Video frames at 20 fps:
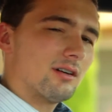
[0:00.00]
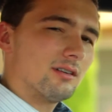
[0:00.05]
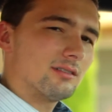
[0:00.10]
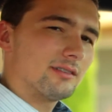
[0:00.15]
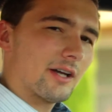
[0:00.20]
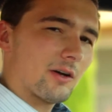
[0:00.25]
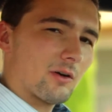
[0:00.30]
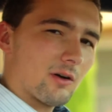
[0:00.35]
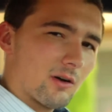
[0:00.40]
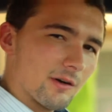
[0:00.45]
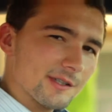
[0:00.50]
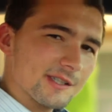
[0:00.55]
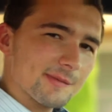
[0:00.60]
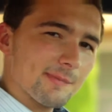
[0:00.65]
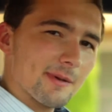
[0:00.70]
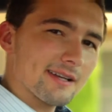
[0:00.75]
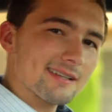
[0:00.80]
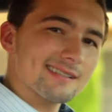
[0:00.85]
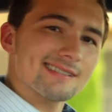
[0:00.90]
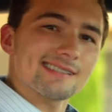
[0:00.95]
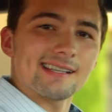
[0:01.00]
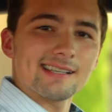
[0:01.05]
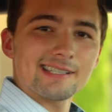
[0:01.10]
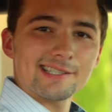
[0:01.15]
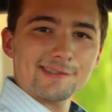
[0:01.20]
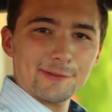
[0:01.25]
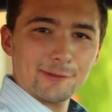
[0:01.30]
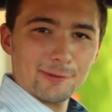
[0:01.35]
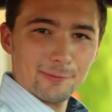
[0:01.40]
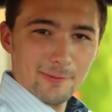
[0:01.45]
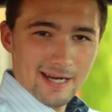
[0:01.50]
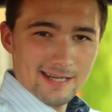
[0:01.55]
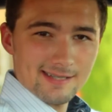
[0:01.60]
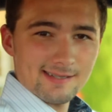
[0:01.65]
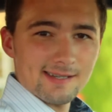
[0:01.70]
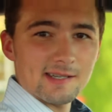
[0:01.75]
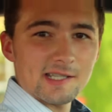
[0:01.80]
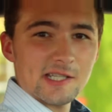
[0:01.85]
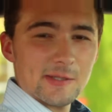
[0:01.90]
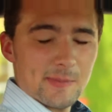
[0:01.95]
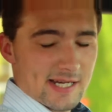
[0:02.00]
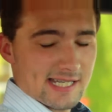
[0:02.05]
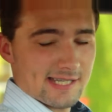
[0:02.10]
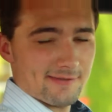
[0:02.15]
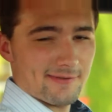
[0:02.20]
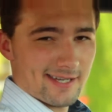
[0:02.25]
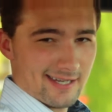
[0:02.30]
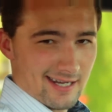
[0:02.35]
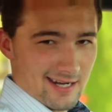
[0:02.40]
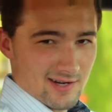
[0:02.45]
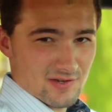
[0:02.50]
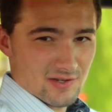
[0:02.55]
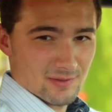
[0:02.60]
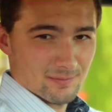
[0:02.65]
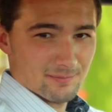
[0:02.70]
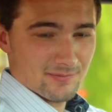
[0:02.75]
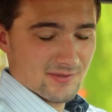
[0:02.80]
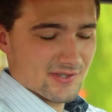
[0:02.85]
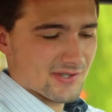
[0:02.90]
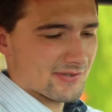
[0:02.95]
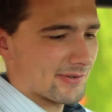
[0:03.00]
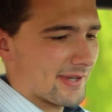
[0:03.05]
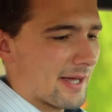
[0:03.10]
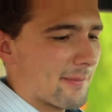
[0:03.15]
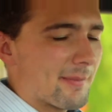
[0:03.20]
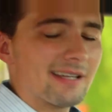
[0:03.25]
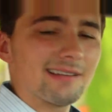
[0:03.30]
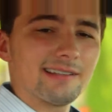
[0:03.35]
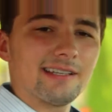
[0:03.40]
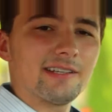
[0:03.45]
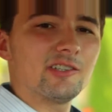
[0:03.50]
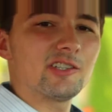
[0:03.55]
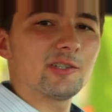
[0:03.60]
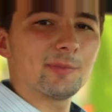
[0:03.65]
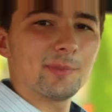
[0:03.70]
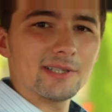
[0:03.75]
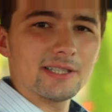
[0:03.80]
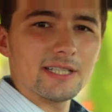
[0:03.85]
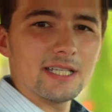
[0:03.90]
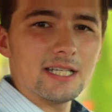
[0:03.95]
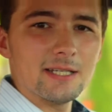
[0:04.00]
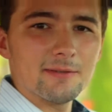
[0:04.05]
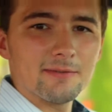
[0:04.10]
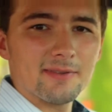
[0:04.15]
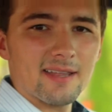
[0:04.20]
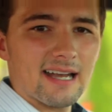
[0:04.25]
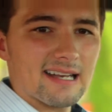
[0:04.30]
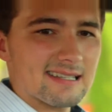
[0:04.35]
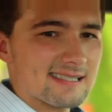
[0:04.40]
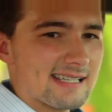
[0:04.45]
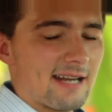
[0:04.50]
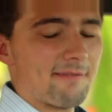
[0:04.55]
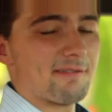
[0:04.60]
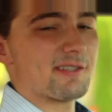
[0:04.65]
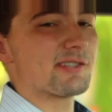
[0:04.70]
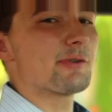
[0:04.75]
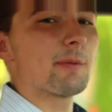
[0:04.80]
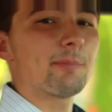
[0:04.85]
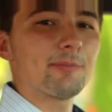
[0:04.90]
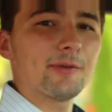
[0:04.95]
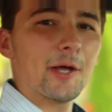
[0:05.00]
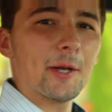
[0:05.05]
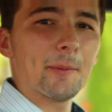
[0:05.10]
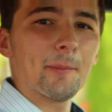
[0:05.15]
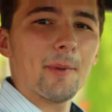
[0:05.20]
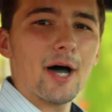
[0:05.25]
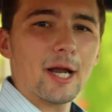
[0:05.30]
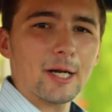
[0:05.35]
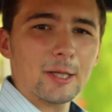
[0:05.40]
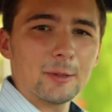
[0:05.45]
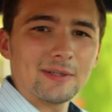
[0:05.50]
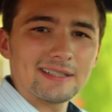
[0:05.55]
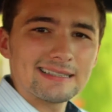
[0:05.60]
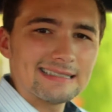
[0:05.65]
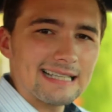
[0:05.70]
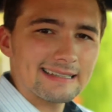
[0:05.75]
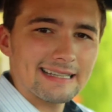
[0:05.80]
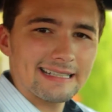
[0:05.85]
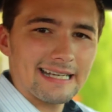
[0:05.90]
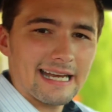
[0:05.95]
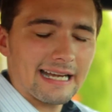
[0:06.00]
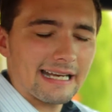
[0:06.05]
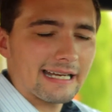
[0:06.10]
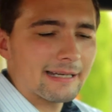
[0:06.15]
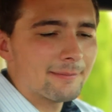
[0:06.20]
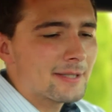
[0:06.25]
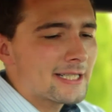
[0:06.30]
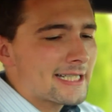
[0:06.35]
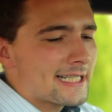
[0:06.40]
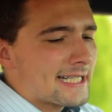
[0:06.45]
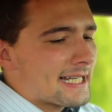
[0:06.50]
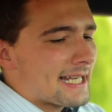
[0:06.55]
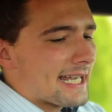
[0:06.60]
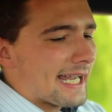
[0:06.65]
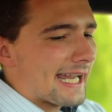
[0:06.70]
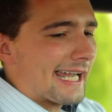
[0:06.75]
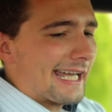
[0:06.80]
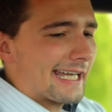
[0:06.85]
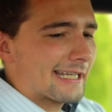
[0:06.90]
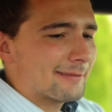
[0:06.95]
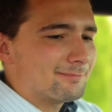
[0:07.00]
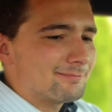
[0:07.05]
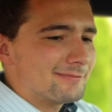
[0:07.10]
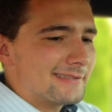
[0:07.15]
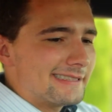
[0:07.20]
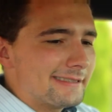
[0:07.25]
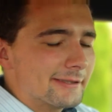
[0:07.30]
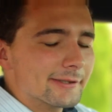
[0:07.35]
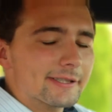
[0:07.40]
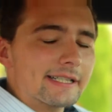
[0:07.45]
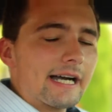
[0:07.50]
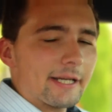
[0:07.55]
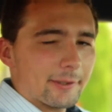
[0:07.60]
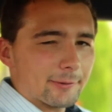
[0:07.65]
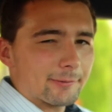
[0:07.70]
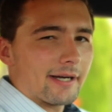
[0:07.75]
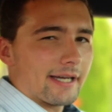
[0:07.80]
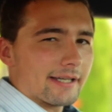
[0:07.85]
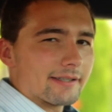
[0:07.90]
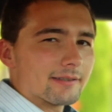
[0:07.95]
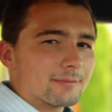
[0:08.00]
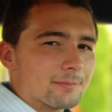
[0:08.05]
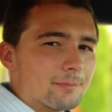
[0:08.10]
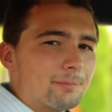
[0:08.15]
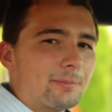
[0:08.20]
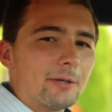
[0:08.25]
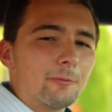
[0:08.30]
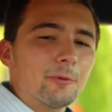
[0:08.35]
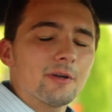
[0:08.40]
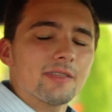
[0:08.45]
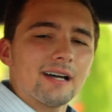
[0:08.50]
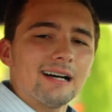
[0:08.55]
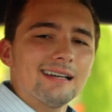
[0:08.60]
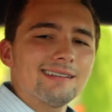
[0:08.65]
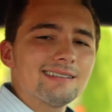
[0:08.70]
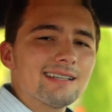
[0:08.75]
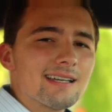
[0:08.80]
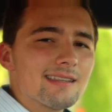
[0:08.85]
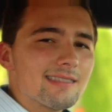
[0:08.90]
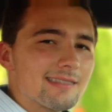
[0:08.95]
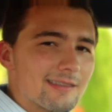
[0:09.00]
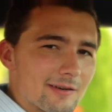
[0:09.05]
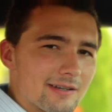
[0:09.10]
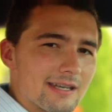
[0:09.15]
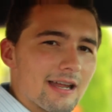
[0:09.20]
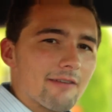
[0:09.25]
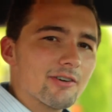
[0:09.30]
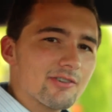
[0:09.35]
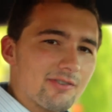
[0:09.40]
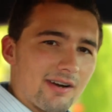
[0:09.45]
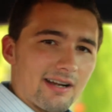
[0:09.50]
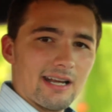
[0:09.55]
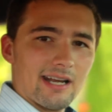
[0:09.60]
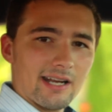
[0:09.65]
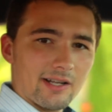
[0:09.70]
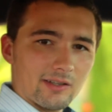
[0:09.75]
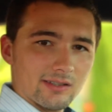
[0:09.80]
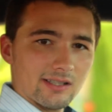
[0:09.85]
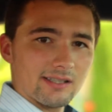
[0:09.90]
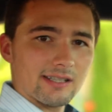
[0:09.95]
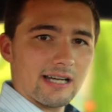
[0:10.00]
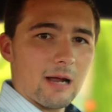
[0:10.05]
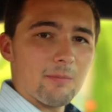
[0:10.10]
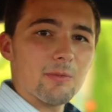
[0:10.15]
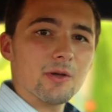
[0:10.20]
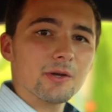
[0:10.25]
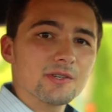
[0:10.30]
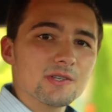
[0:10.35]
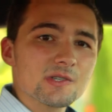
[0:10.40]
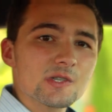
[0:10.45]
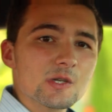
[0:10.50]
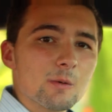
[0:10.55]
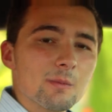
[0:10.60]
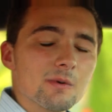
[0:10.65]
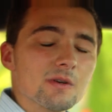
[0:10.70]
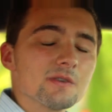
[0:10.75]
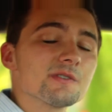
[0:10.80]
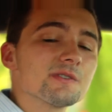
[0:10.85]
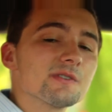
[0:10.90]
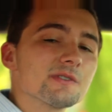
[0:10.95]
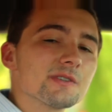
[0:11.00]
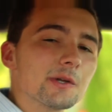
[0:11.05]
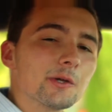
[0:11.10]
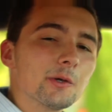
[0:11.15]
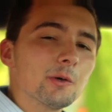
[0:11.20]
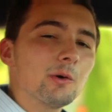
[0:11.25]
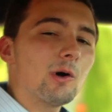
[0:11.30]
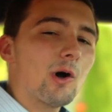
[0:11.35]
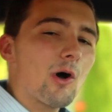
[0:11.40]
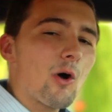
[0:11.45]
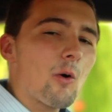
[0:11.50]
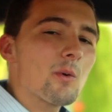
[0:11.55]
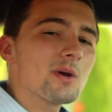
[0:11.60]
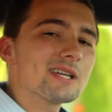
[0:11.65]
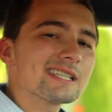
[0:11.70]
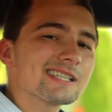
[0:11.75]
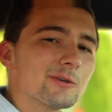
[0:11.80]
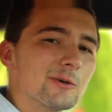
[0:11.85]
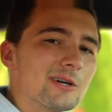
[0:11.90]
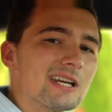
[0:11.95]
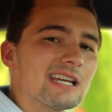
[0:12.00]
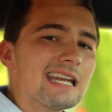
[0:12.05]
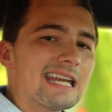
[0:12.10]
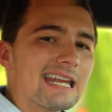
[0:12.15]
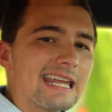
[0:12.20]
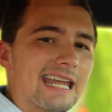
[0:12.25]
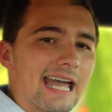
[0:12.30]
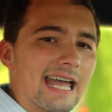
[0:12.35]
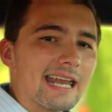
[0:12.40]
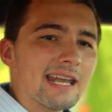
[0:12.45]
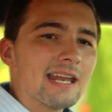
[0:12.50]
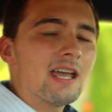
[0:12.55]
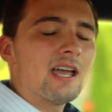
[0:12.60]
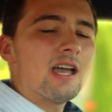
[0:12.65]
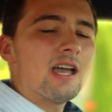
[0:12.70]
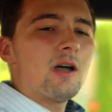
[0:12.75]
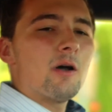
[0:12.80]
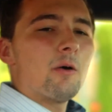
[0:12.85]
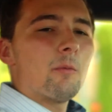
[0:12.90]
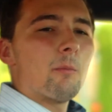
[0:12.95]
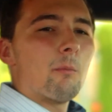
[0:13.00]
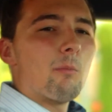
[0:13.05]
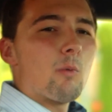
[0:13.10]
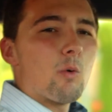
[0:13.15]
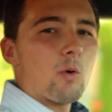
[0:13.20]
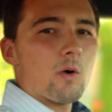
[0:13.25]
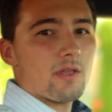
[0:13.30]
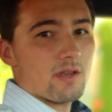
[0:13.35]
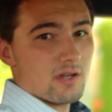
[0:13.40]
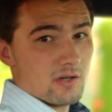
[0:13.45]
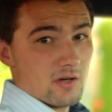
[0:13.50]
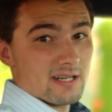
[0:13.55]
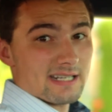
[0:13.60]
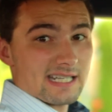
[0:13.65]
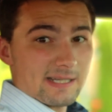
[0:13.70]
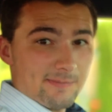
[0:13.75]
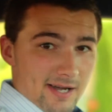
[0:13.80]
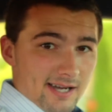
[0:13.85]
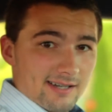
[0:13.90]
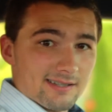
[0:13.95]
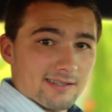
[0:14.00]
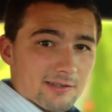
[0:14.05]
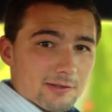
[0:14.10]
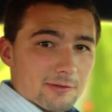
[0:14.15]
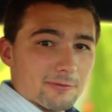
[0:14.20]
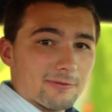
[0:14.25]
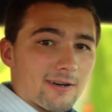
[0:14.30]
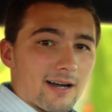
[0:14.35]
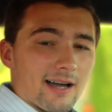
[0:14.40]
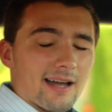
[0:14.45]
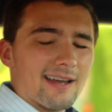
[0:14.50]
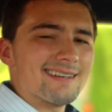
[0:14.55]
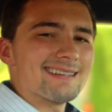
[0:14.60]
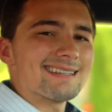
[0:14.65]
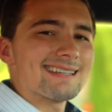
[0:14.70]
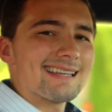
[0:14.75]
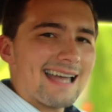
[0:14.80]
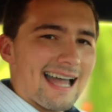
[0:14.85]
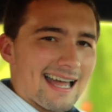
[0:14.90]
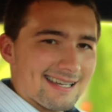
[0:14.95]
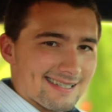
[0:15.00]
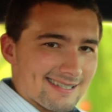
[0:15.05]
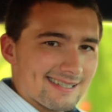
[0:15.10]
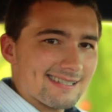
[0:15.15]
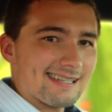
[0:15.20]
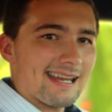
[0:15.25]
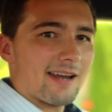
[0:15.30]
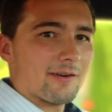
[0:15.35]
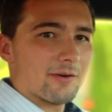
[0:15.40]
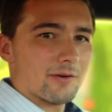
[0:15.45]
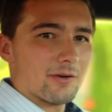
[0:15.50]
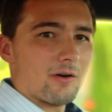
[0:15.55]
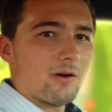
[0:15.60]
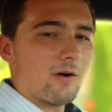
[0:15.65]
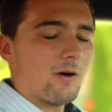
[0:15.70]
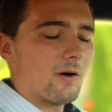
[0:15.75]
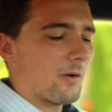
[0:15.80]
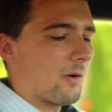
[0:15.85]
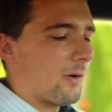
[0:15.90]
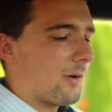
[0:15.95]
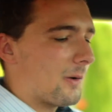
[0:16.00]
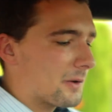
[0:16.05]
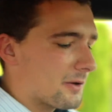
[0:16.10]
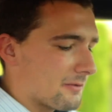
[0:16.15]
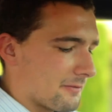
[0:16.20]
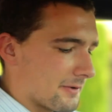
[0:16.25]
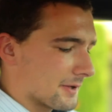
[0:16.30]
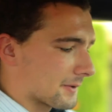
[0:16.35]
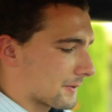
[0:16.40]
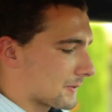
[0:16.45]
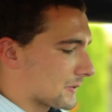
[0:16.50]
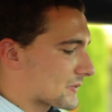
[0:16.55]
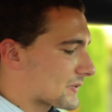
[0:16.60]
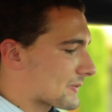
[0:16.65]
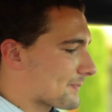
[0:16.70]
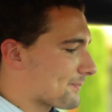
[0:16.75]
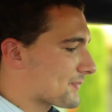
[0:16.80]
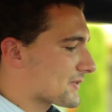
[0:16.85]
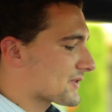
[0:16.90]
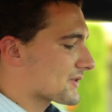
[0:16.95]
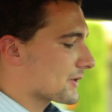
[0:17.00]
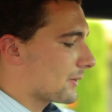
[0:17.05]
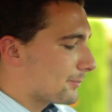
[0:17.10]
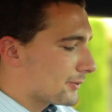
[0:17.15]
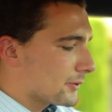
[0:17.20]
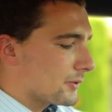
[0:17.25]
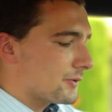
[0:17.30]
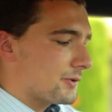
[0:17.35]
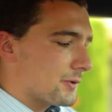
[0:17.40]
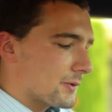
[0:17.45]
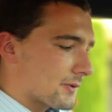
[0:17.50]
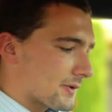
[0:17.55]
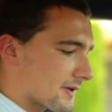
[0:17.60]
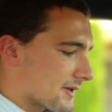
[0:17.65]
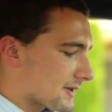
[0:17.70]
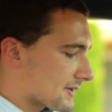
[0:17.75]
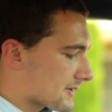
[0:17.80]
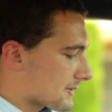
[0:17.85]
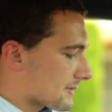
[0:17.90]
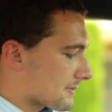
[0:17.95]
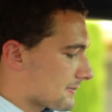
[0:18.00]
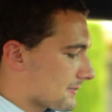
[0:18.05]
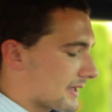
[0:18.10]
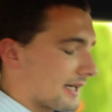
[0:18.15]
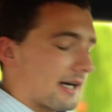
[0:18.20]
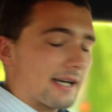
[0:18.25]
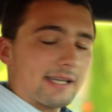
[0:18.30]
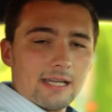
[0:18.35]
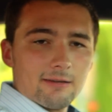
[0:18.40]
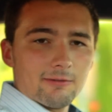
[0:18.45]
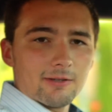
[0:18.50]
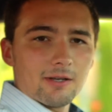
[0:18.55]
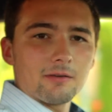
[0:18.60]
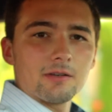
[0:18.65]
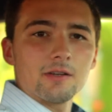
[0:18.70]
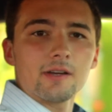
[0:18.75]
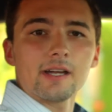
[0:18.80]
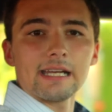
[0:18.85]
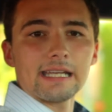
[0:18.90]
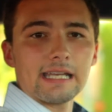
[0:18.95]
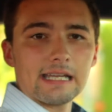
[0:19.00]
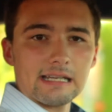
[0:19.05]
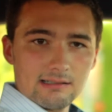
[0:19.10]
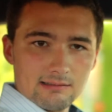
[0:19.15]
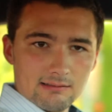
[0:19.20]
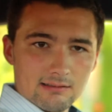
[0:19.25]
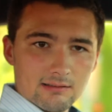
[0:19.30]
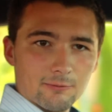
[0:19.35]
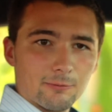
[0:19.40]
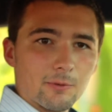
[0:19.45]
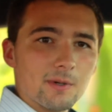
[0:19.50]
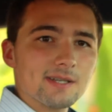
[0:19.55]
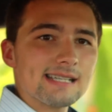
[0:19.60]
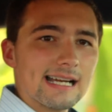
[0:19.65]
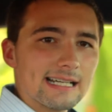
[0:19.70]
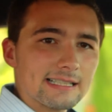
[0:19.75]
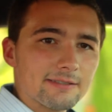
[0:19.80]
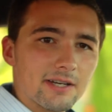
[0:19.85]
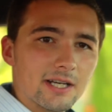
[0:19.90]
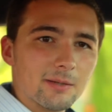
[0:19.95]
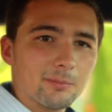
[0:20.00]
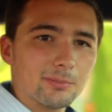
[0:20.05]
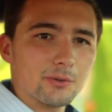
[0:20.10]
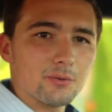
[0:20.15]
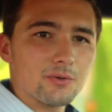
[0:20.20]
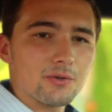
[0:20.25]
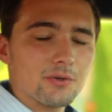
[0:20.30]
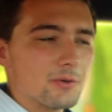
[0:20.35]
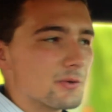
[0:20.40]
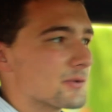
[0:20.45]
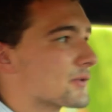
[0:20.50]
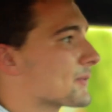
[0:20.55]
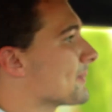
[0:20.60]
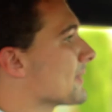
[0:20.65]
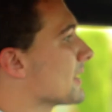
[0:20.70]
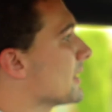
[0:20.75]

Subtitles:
Now, R-Spec stands for Racing Specification, so that might lead you to believe that it's kind of a stripped-down model with nothing in it, and you're kind of right. But with Hyundai, they're never trying to nickel and dime their consumers, so you're always going to get more than you'd expect to find as a standard on all the vehicles. So Bluetooth is a given. You're going to get voice-activated Bluetooth.